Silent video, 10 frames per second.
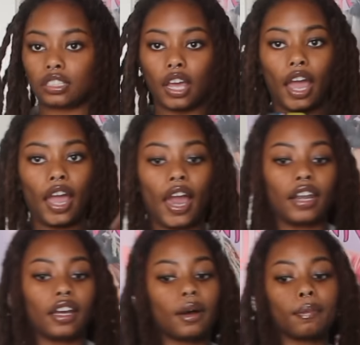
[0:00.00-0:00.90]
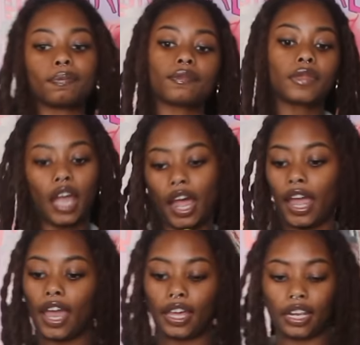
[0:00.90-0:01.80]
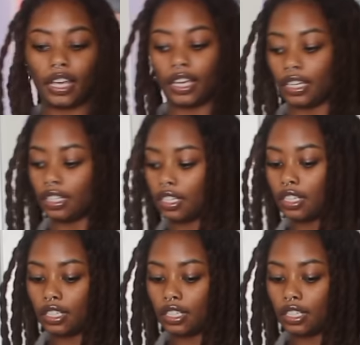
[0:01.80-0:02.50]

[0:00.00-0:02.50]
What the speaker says: I had a